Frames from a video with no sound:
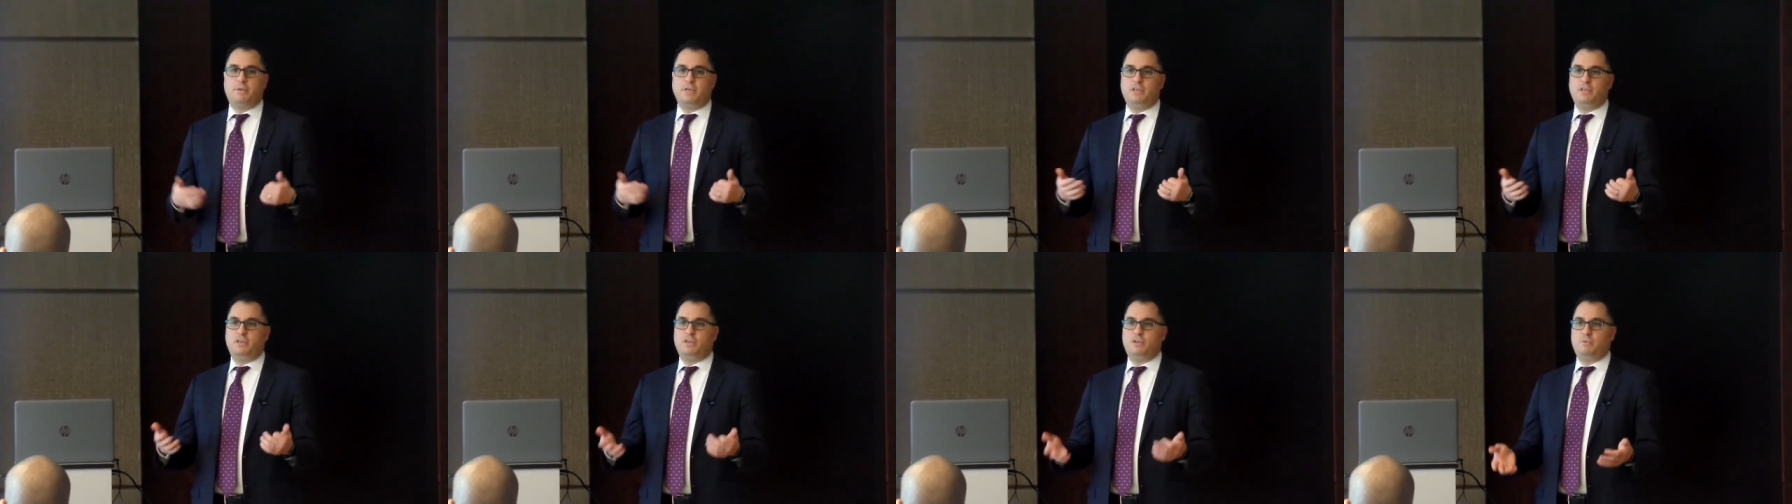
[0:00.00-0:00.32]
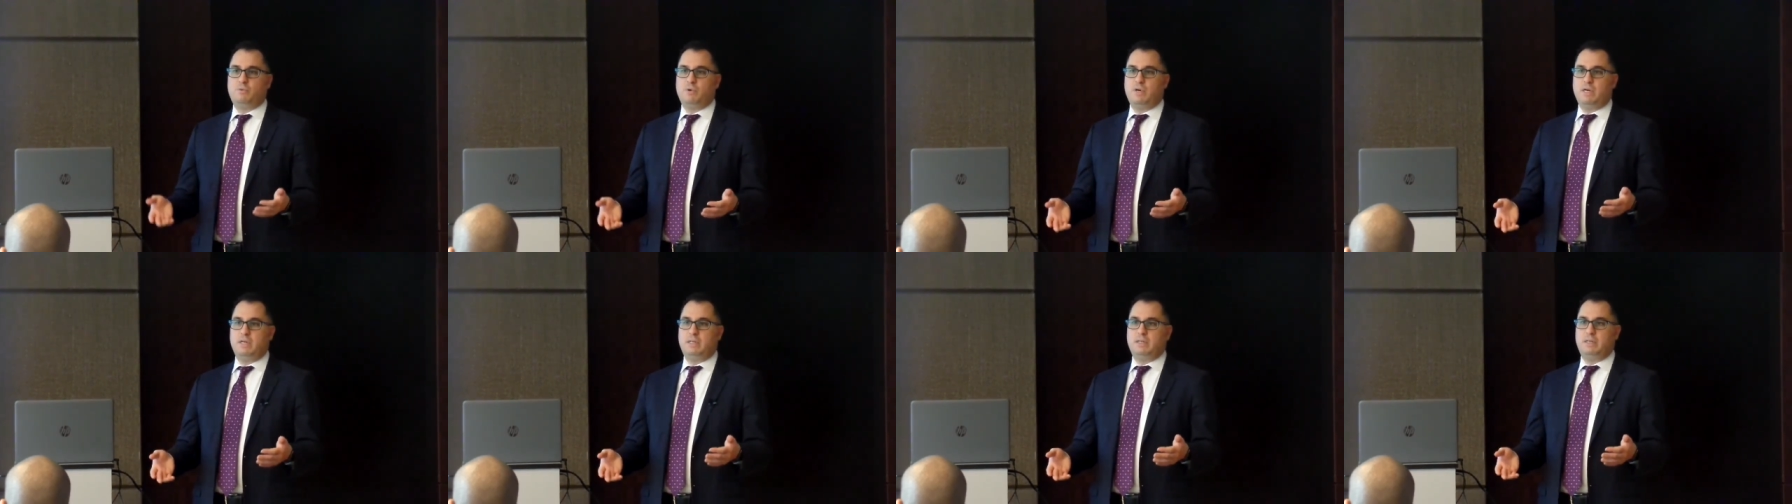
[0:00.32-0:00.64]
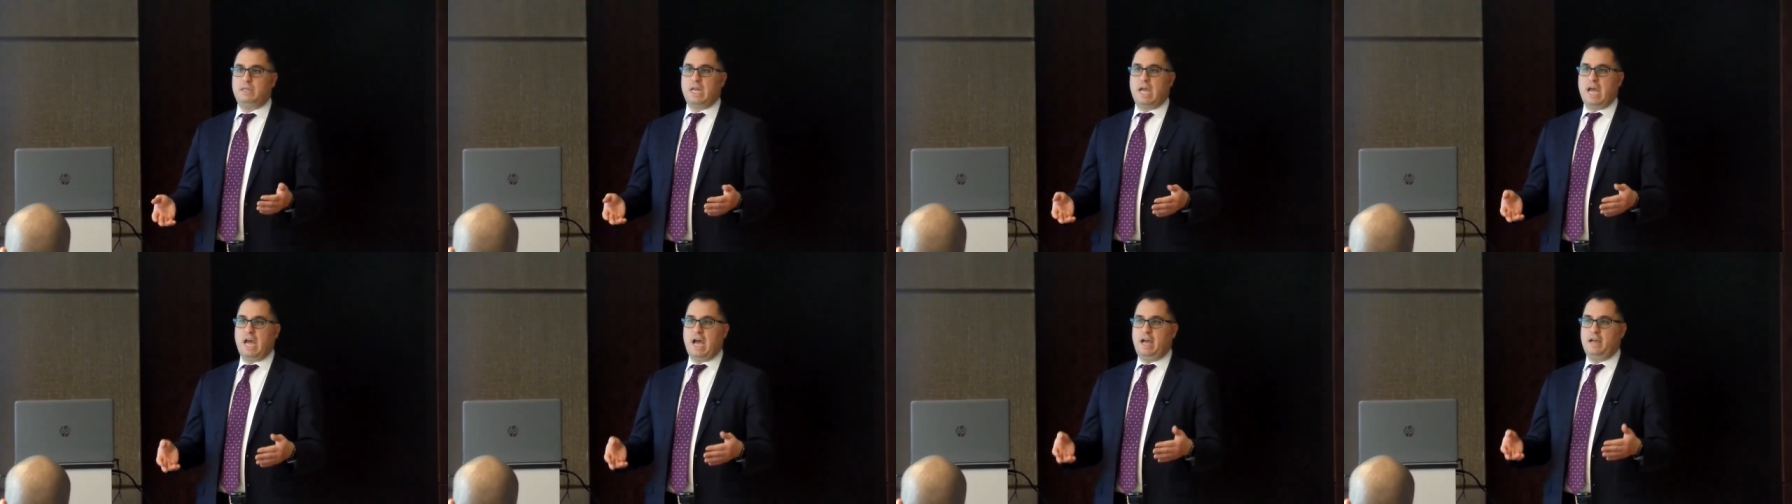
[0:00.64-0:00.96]
But you know
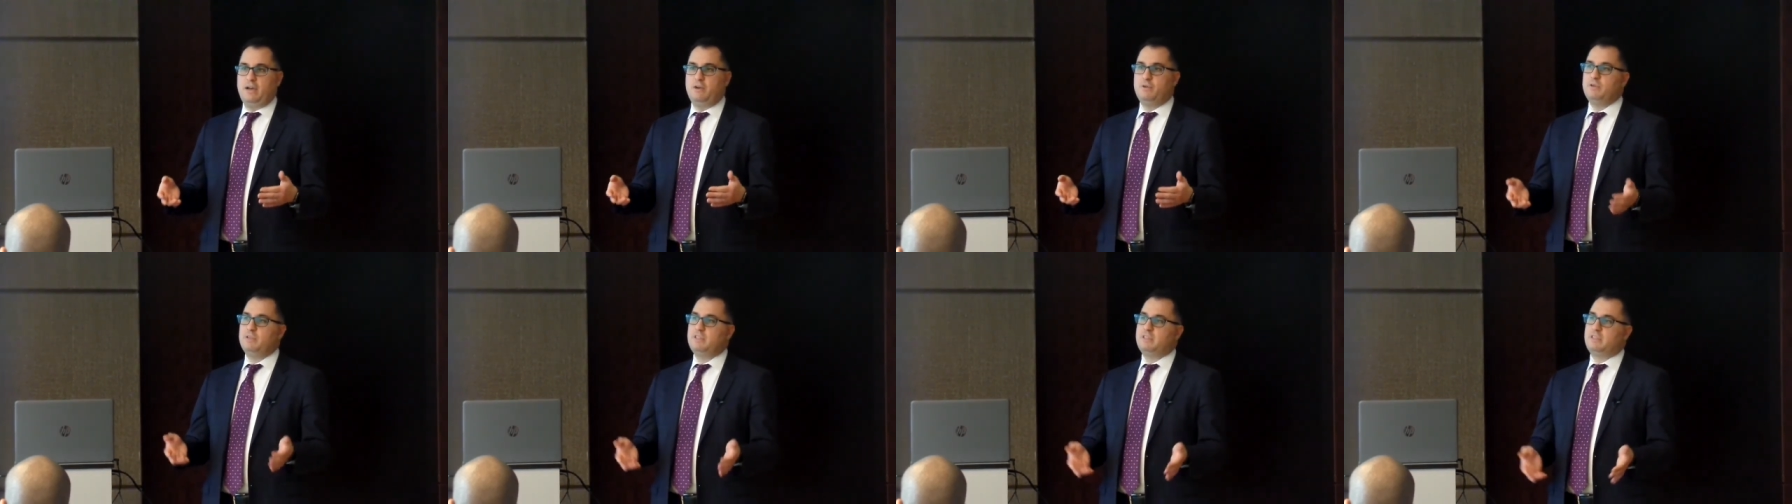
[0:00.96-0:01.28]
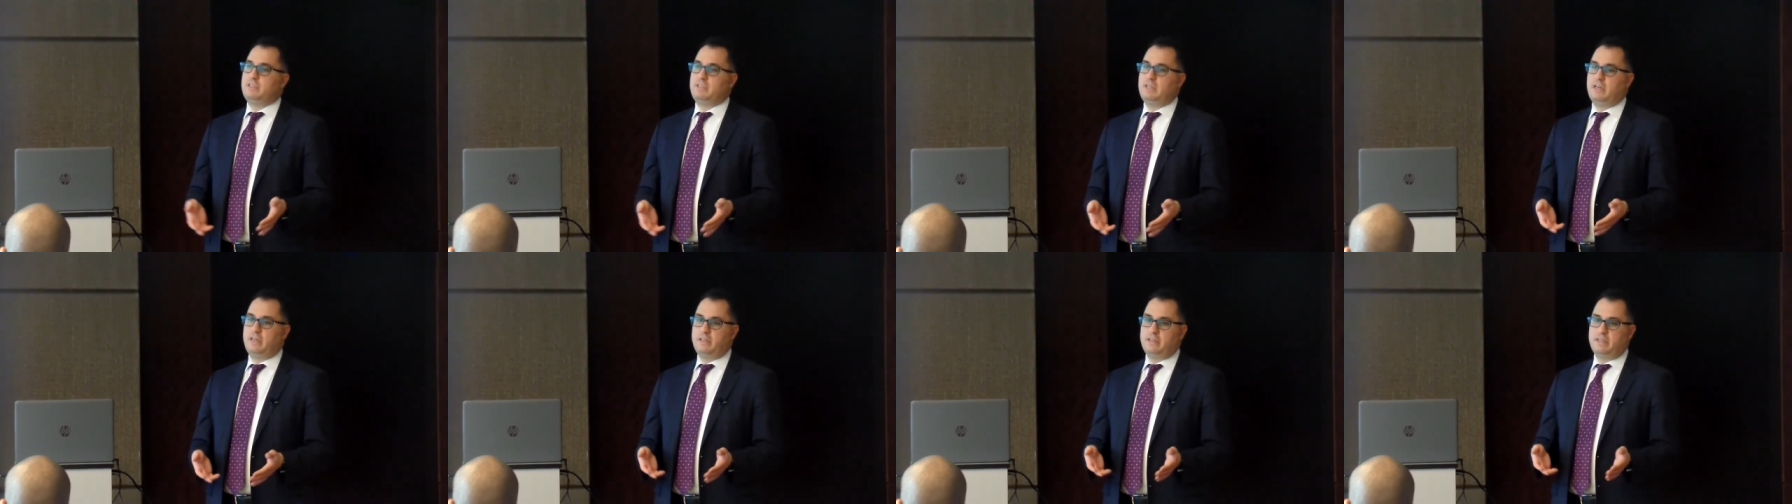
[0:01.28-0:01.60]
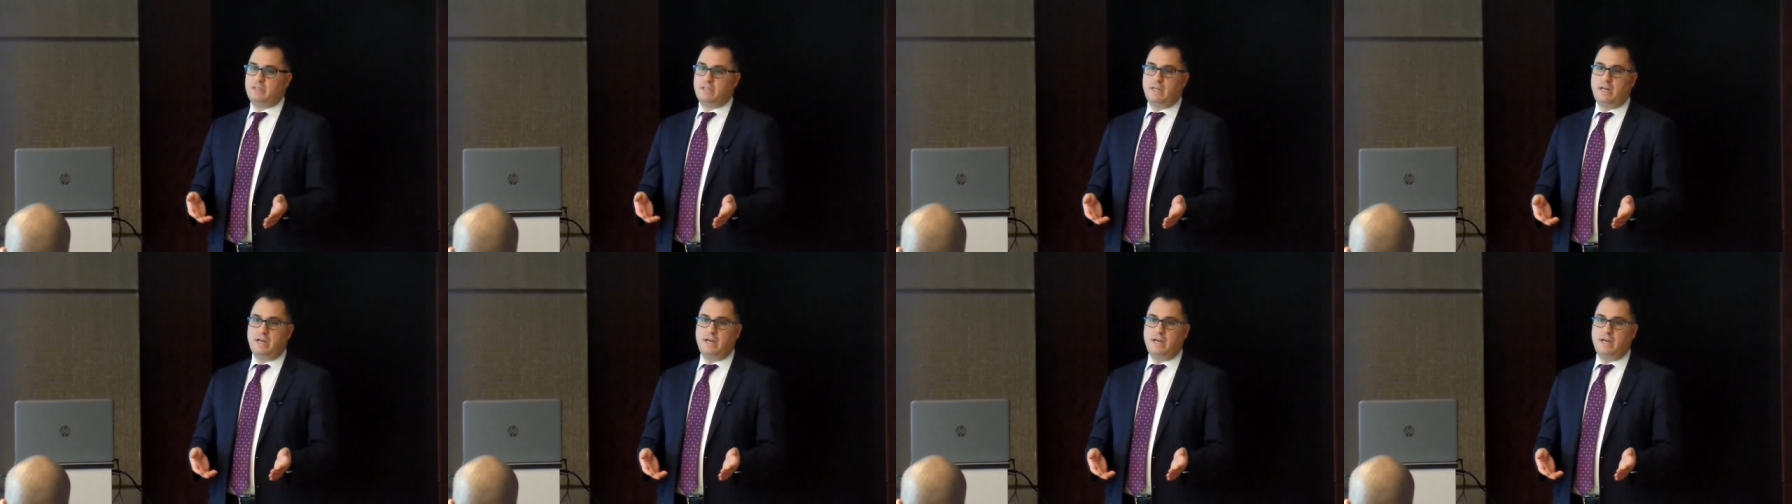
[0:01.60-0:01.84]
what I always tell the